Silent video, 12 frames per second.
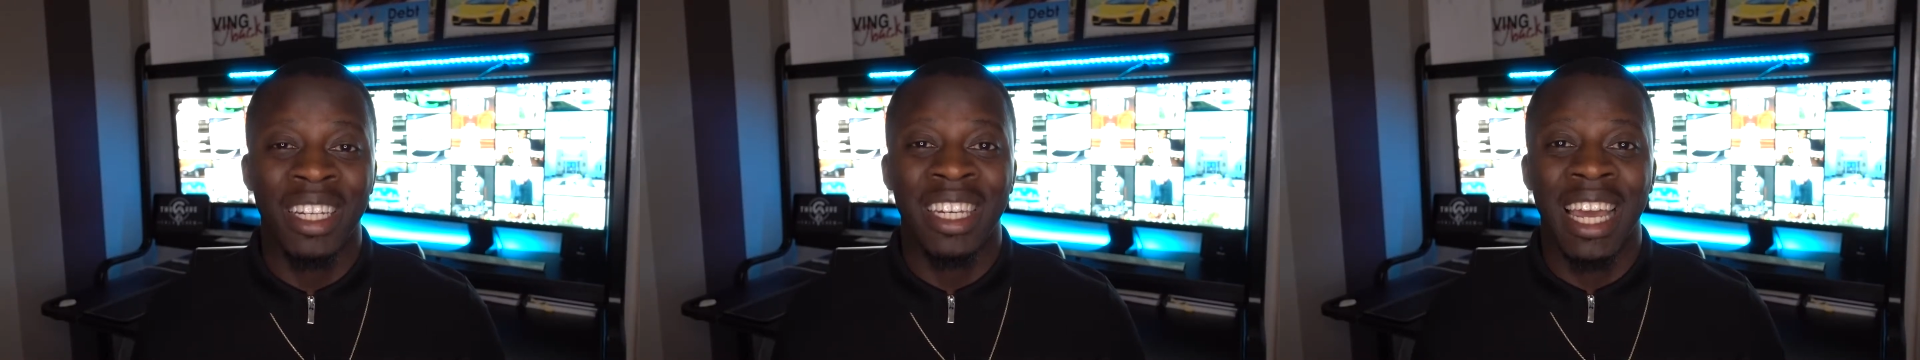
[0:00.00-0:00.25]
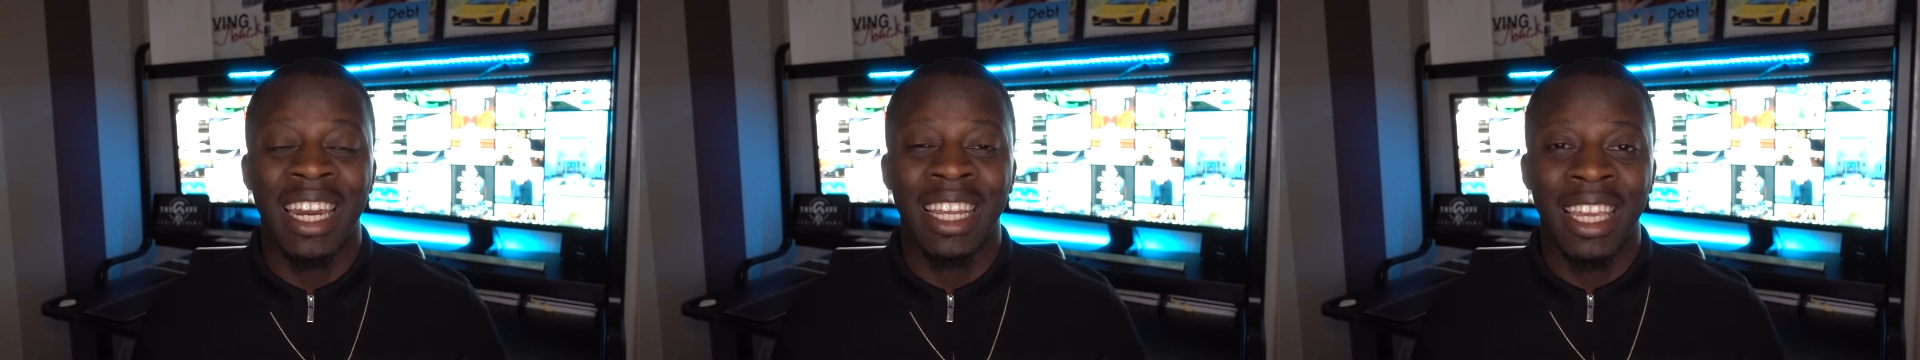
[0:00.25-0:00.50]
a
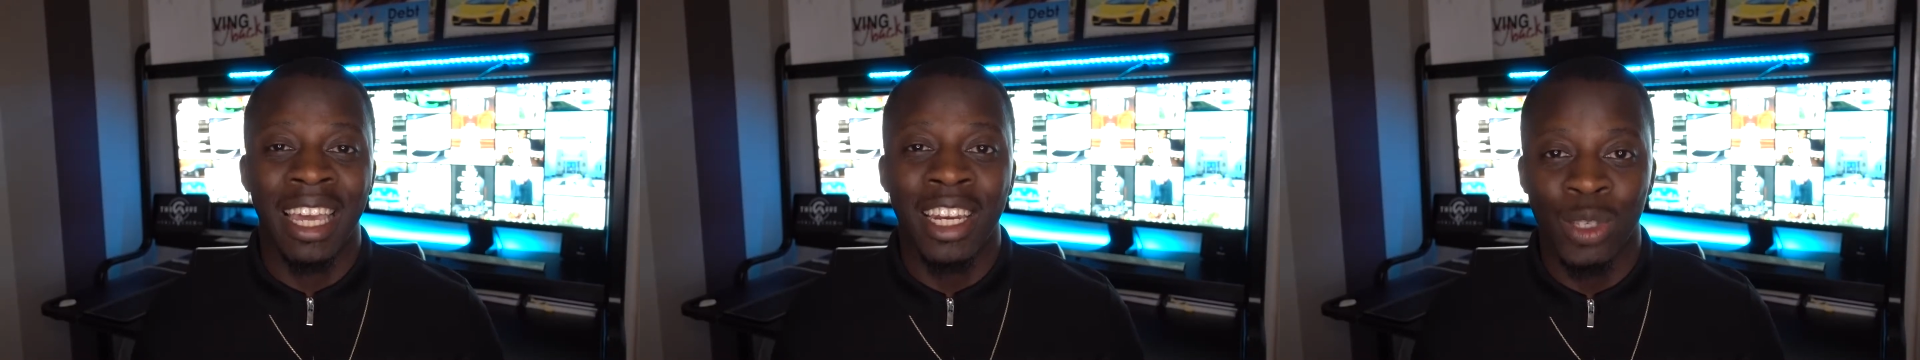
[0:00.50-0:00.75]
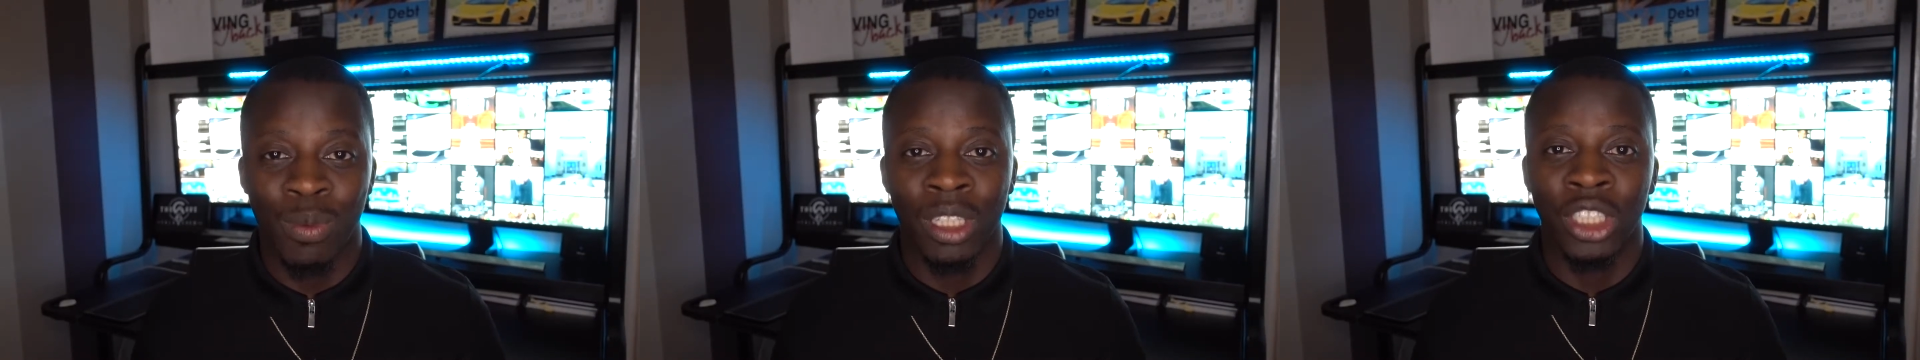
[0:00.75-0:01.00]
dad again,
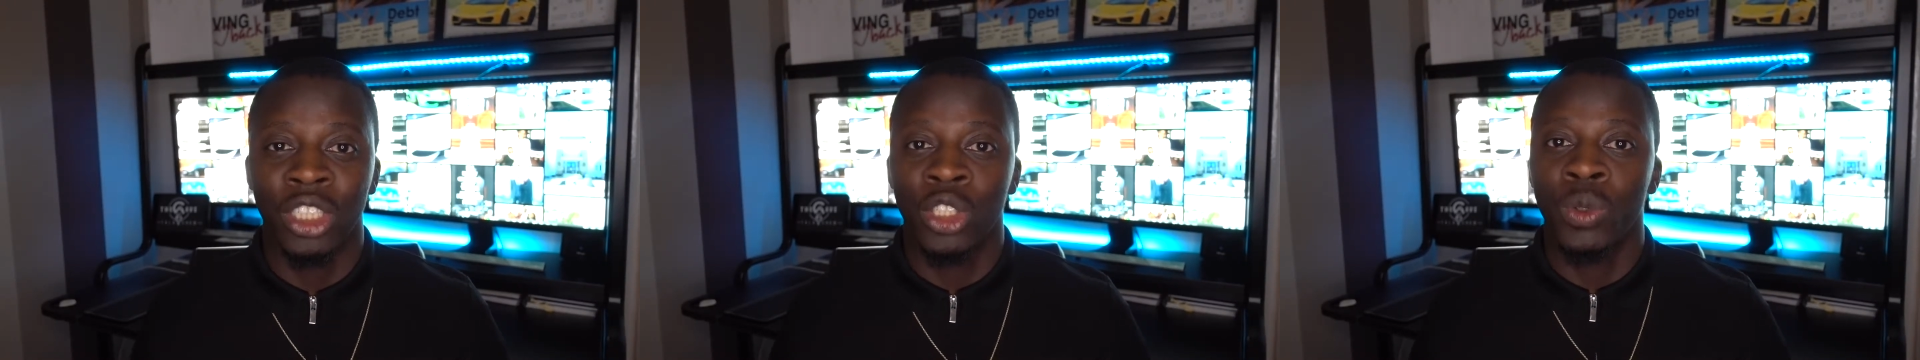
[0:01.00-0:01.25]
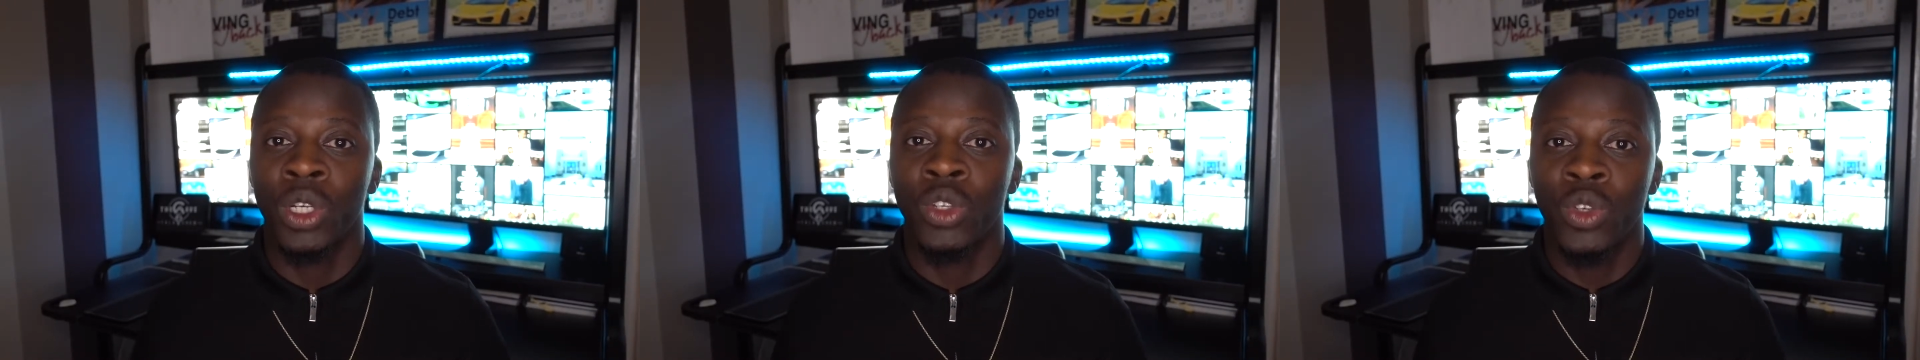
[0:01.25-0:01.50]
especially
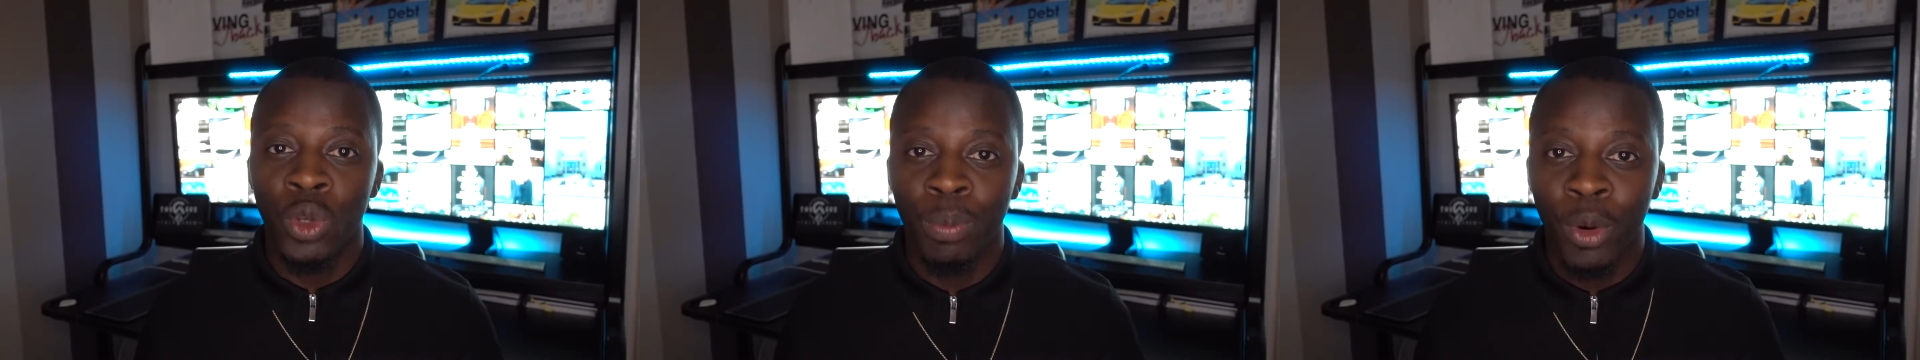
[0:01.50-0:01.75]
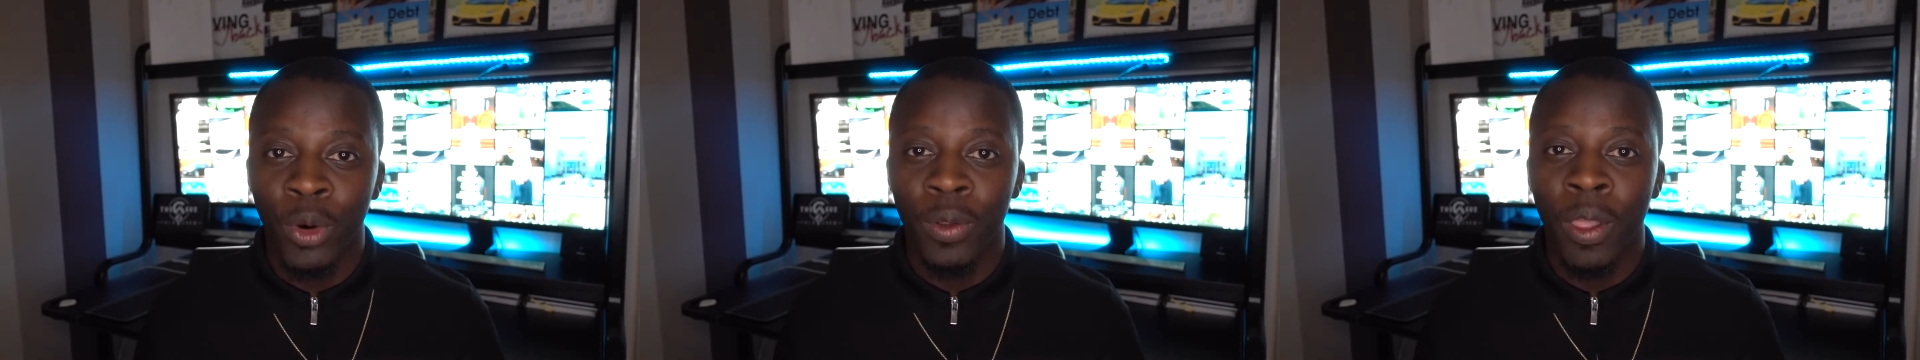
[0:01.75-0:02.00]
to a
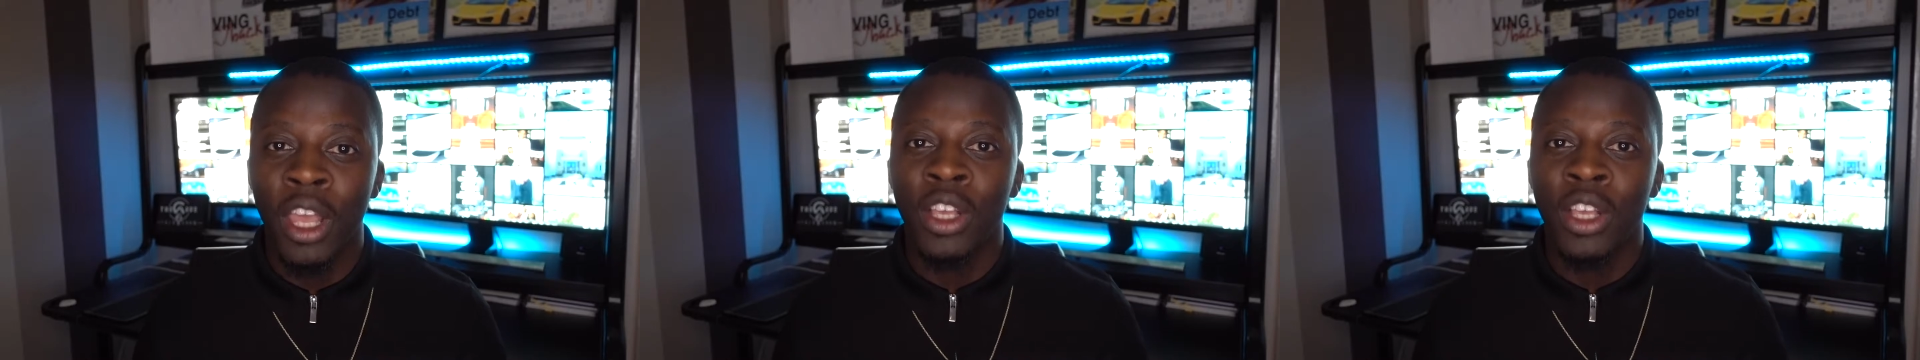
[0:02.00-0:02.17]
newborn.